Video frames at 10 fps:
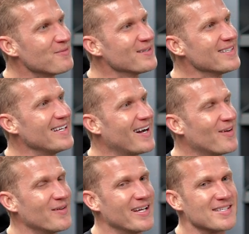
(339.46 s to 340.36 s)
really,
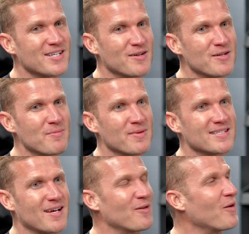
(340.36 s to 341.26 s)
how in
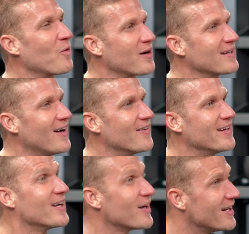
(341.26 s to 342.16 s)
serendipitous how it all worked out.
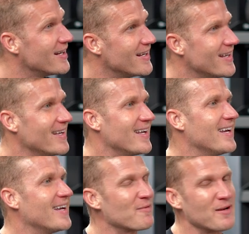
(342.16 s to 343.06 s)
And it here, sure is.
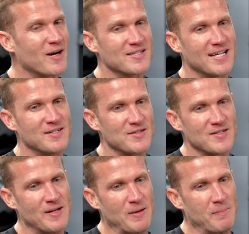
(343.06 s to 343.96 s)
And here we are 10 years
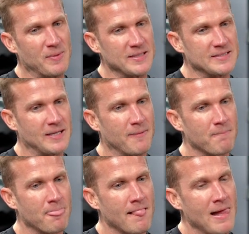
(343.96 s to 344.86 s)
later. But
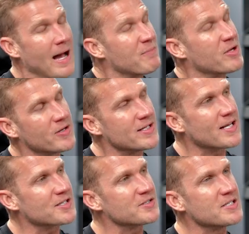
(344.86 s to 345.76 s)
um, I'm curious,
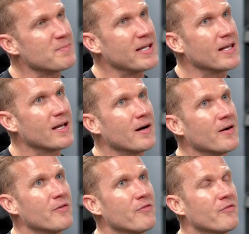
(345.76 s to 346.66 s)
actually, speaking
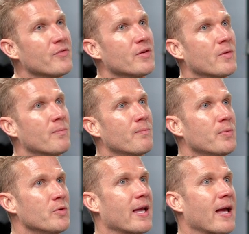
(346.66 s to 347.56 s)
of, you know,
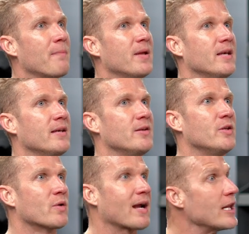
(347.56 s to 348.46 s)
boot camp and
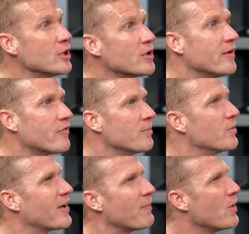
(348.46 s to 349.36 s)
you were kind of looking for
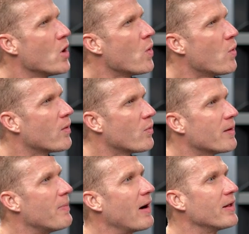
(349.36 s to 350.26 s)
boot camp, what,
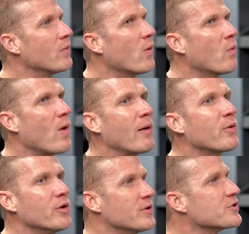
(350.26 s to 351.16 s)
what about it? What, why
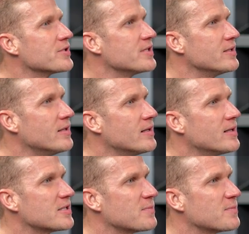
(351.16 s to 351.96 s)
were you interested uh,